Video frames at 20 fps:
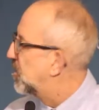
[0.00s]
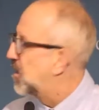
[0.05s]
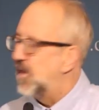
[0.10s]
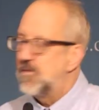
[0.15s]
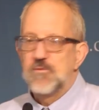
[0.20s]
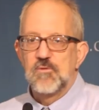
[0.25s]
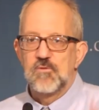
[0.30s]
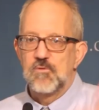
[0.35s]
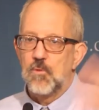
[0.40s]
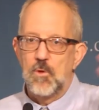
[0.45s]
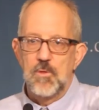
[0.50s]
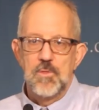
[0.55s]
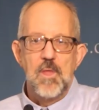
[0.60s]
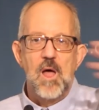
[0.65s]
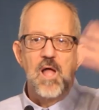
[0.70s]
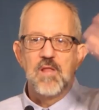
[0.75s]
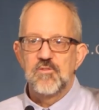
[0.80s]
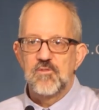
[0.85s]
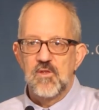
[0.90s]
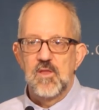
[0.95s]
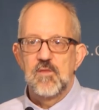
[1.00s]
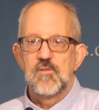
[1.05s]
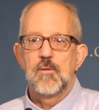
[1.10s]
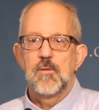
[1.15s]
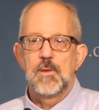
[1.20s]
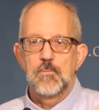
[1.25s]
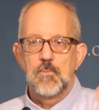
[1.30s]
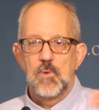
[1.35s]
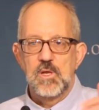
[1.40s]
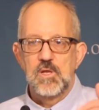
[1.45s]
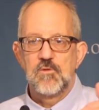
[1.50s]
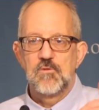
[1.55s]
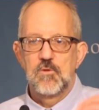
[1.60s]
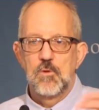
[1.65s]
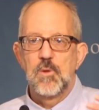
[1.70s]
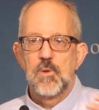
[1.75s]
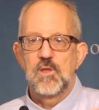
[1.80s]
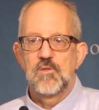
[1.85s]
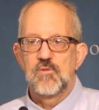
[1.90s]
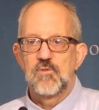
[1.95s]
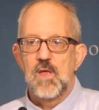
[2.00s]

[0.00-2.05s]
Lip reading: That's just all nonsense. I mean, what he's doing